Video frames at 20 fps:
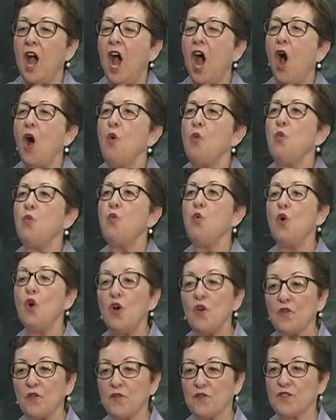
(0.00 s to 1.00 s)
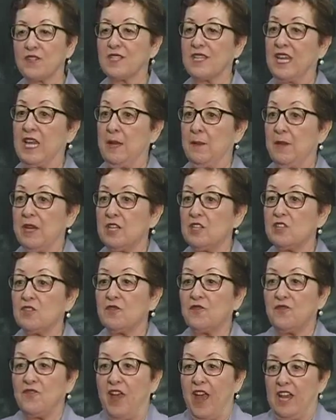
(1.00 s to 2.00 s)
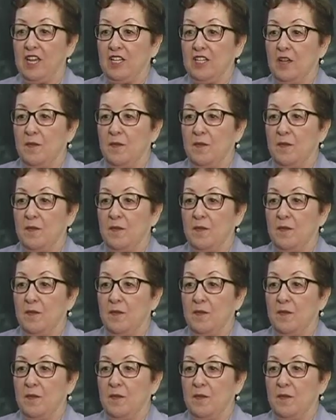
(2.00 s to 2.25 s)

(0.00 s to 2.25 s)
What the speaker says: a wolf scheming to fatten